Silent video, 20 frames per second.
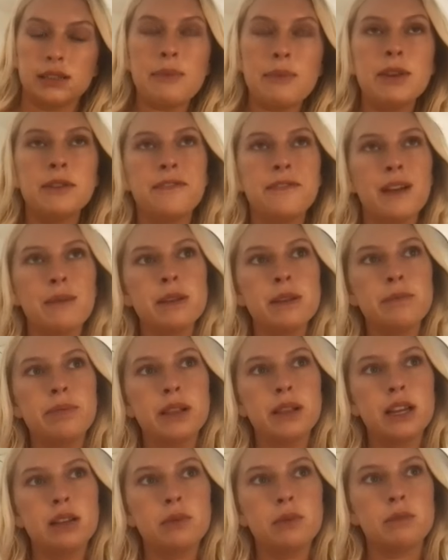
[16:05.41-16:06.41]
I mean, Family
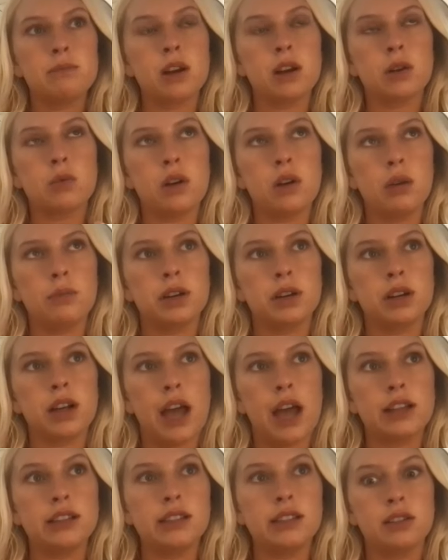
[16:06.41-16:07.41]
Plan with Mark Wahlberg,
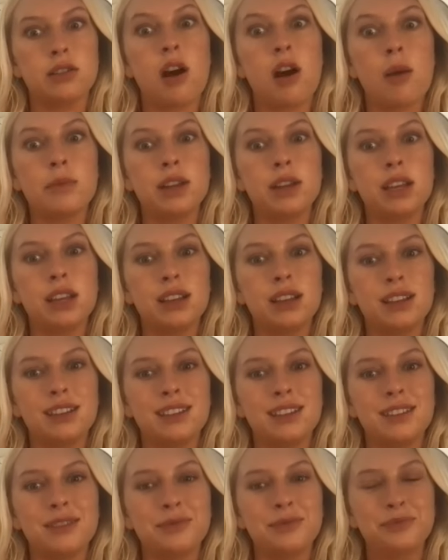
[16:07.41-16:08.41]
I did comedy
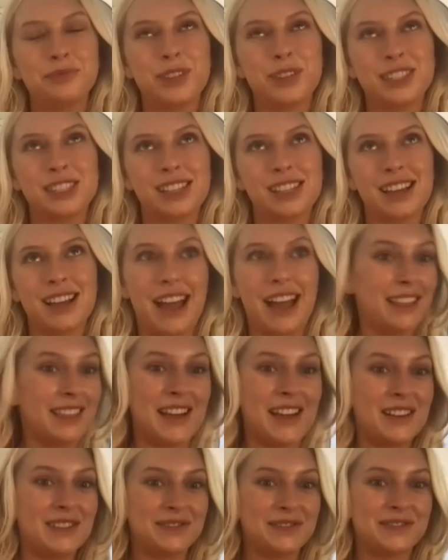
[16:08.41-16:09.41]
which I
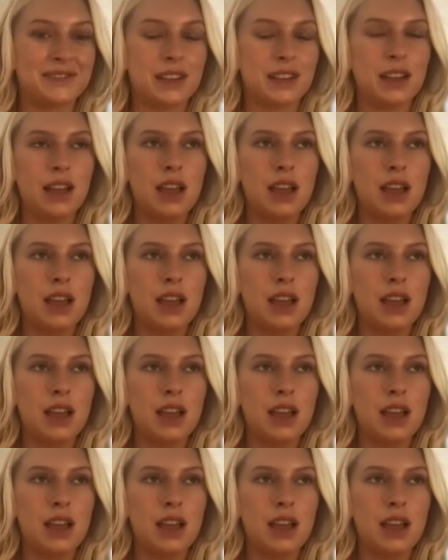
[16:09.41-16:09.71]
love.